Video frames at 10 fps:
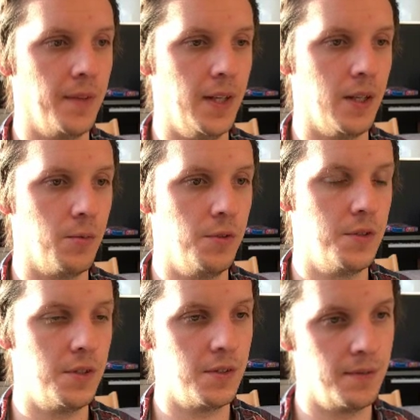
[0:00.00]

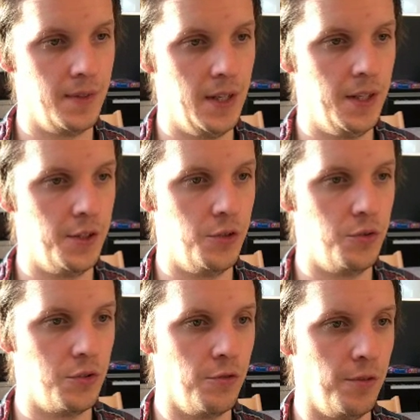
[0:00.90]
equals
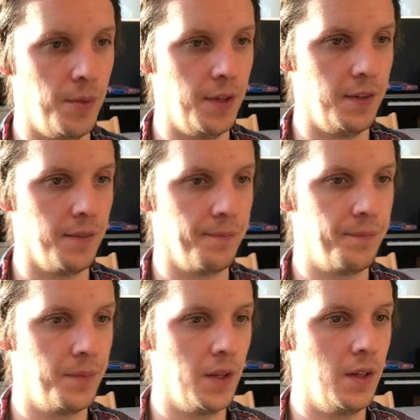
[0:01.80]
useOvermind.
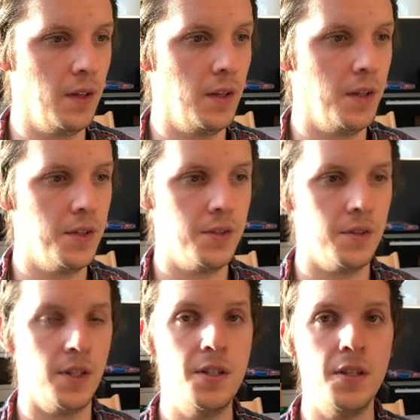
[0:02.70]

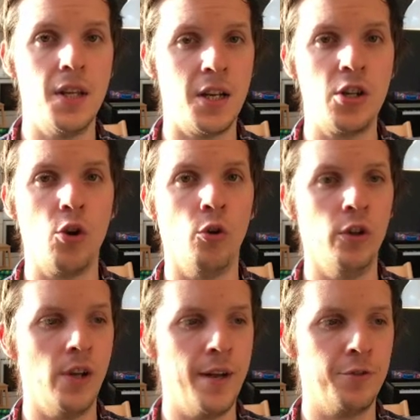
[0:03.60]
So this is actually
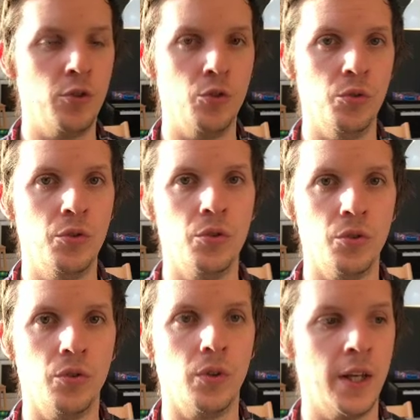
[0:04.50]
all you have to do
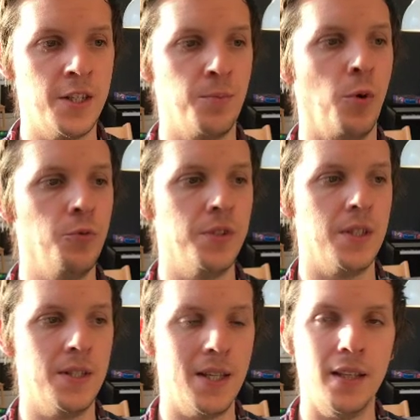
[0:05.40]
to expose
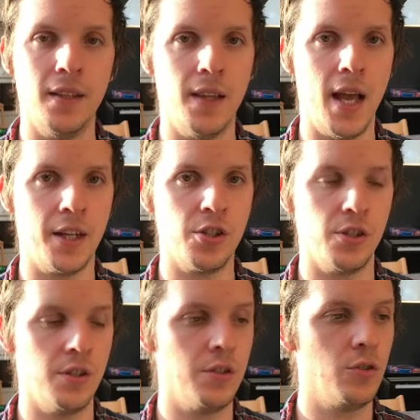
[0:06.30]
the state and the
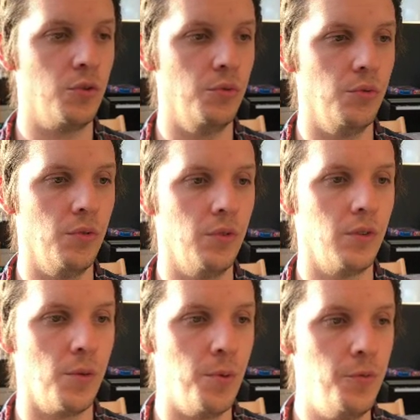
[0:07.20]
actions to
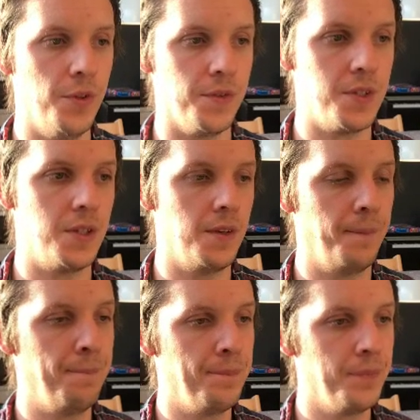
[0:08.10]
components.
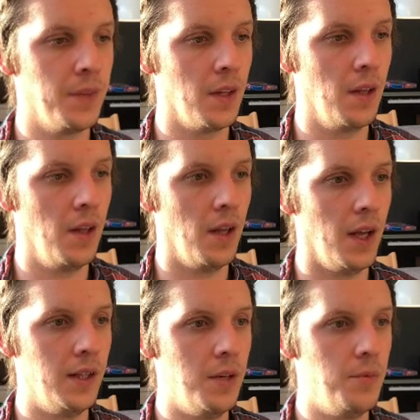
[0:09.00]

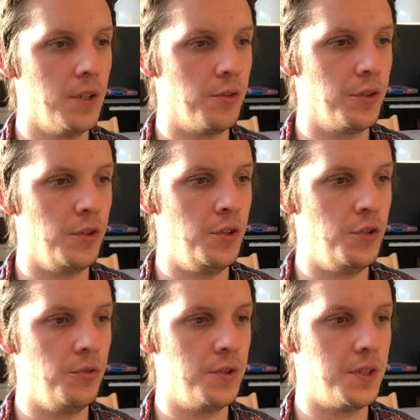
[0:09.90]
And then we're going to
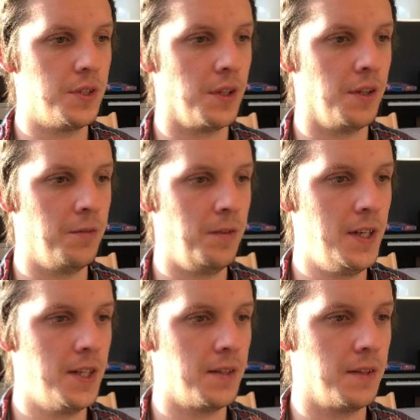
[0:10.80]
use an
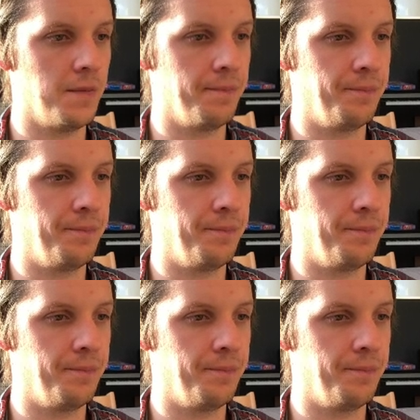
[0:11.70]
effect.